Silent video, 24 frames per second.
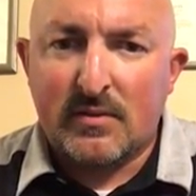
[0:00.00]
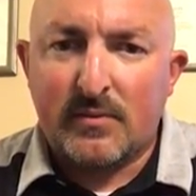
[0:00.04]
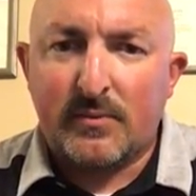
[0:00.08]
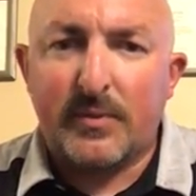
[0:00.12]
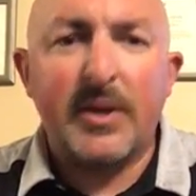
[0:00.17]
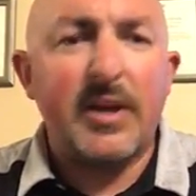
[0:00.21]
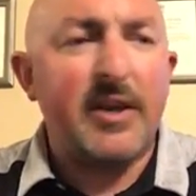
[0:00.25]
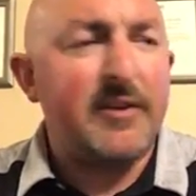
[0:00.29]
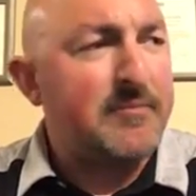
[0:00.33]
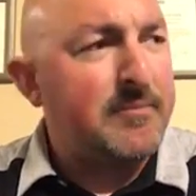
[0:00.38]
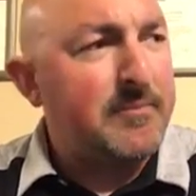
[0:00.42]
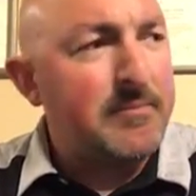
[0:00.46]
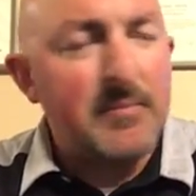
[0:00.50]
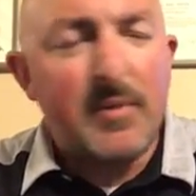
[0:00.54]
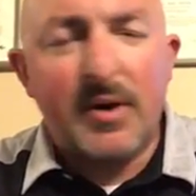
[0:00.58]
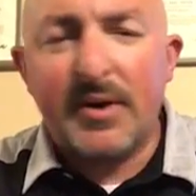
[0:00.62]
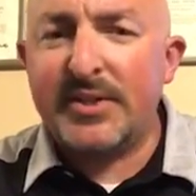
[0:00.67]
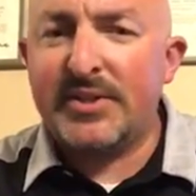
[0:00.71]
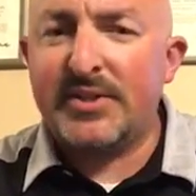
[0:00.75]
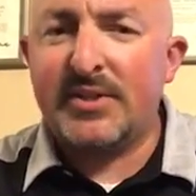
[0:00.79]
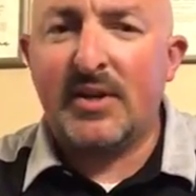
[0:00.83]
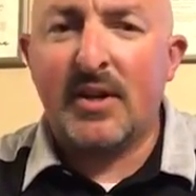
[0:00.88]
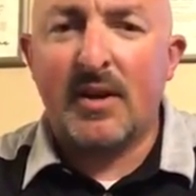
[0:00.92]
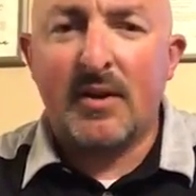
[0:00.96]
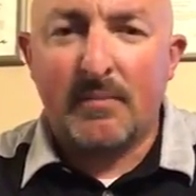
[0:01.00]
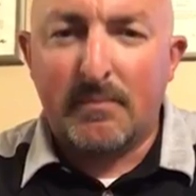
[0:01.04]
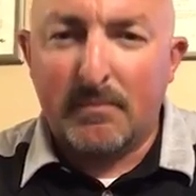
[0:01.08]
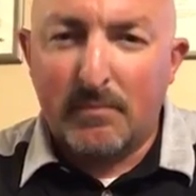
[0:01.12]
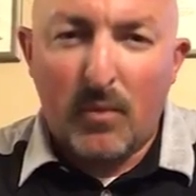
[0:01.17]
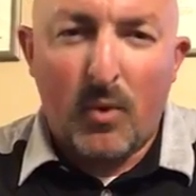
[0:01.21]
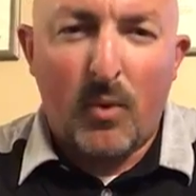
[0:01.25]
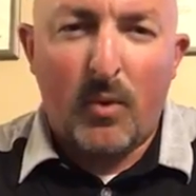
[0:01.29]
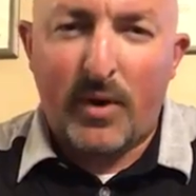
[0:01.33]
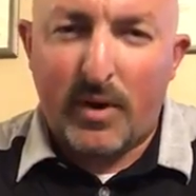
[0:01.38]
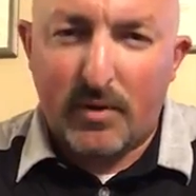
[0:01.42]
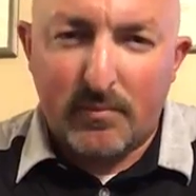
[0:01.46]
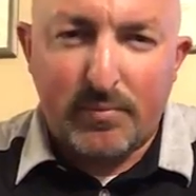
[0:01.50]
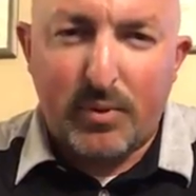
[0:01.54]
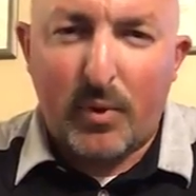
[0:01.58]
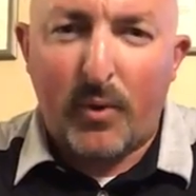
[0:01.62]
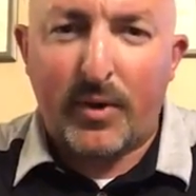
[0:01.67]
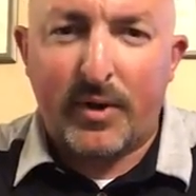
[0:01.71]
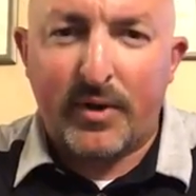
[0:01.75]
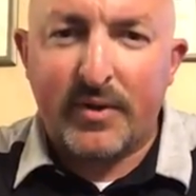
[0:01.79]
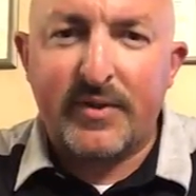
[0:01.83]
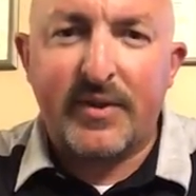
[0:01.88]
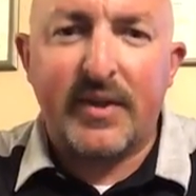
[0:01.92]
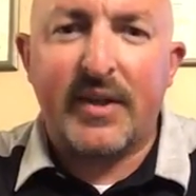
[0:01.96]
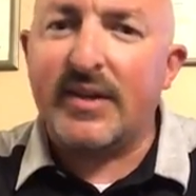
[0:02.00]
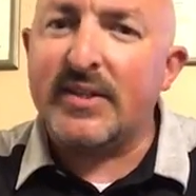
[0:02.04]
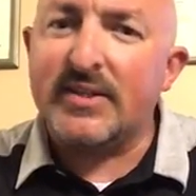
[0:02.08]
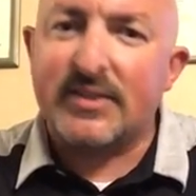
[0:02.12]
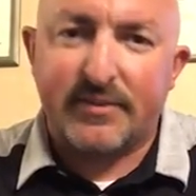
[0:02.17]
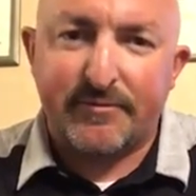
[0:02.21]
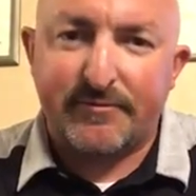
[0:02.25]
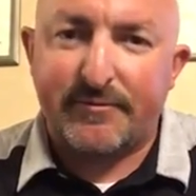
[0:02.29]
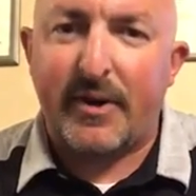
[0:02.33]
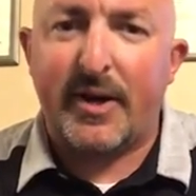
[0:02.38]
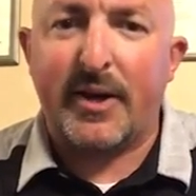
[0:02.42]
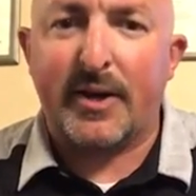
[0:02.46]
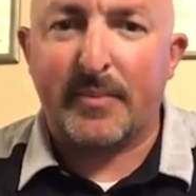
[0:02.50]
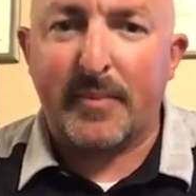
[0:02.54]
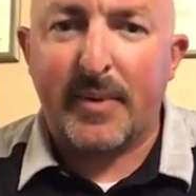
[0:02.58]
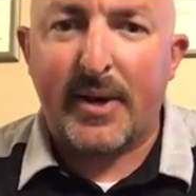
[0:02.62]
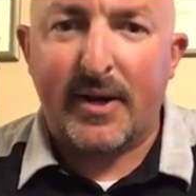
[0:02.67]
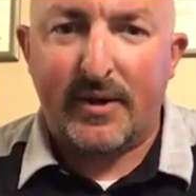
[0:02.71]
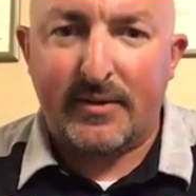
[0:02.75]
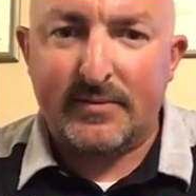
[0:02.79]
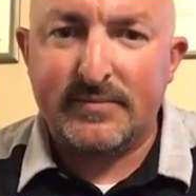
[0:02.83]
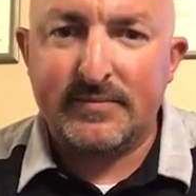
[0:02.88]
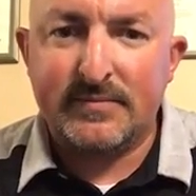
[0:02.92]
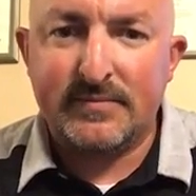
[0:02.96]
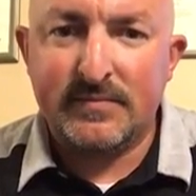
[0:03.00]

We have much more important things to fight about